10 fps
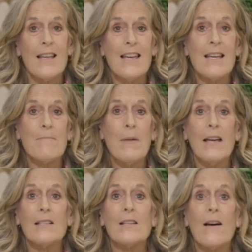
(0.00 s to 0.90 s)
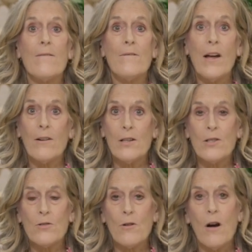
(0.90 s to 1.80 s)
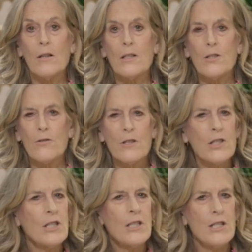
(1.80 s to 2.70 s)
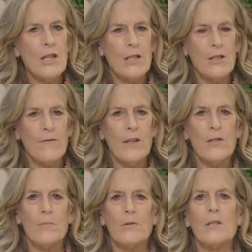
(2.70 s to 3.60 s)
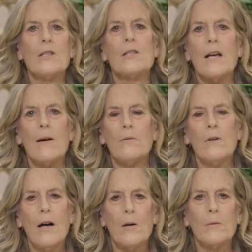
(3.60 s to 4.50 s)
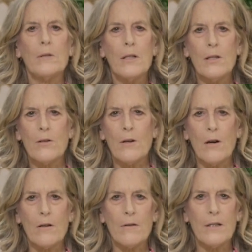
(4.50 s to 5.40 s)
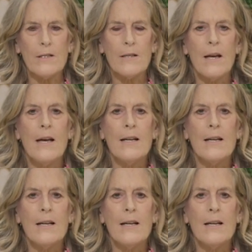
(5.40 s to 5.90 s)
it makes a very strong astringent dish, vegetable dish that will help clean your arteries.